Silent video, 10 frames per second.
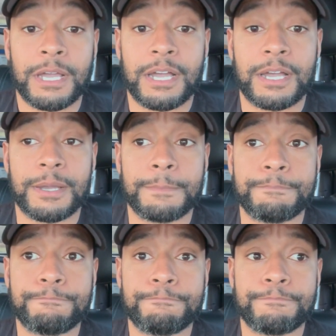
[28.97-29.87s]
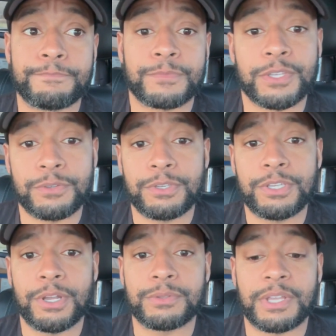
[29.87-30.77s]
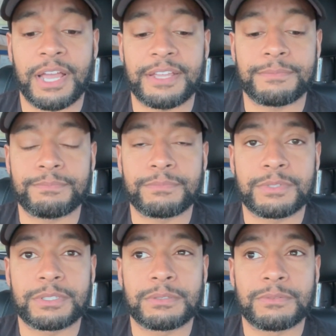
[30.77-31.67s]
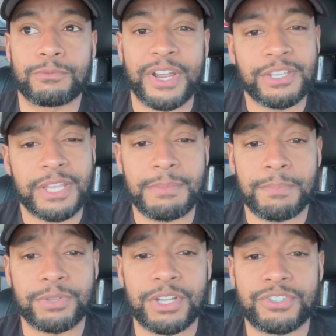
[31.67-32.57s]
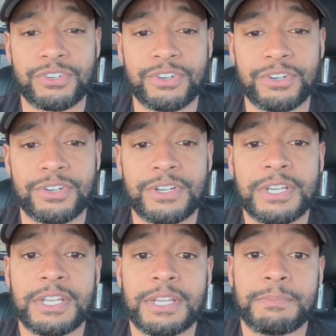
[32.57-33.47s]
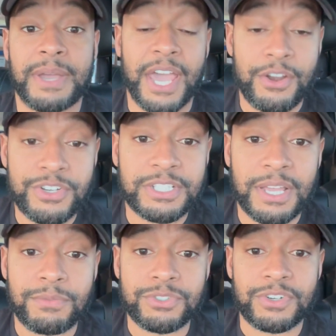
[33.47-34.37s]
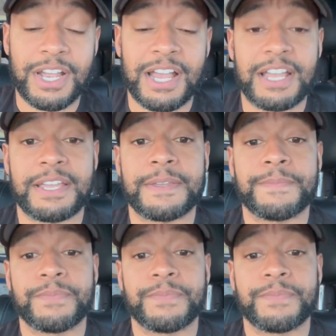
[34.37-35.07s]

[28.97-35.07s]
I regulate my blood sugar, my energy levels are high.